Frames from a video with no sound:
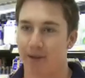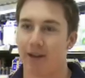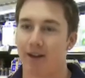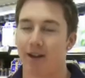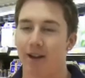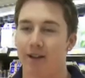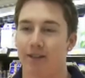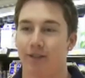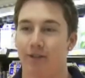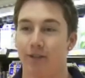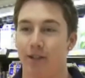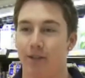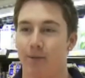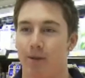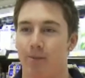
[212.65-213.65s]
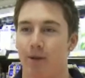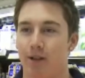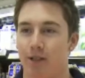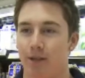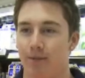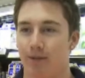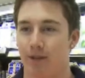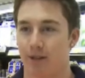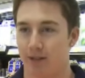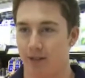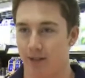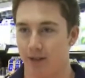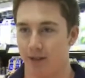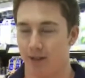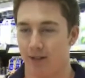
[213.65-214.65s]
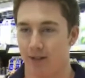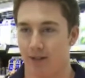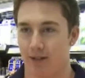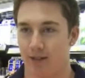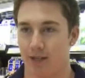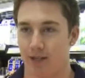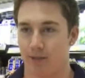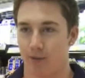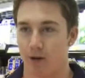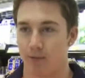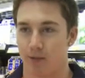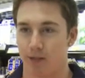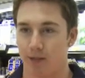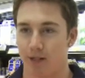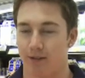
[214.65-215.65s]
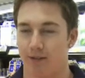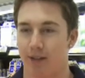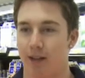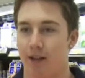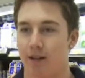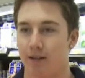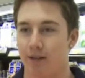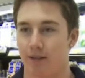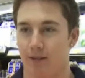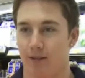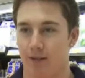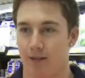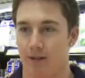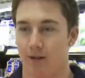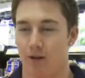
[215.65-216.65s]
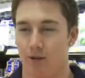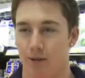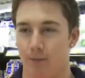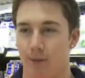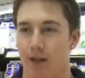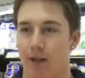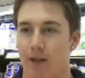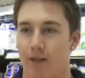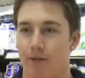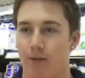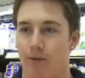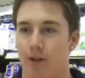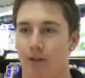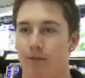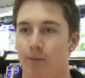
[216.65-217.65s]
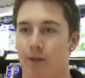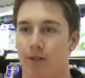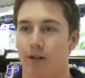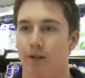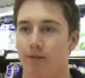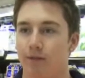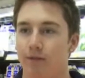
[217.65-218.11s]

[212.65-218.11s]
here are to finish my apprenticeship first, assess my options after that. Ultimately, I love to work for myself,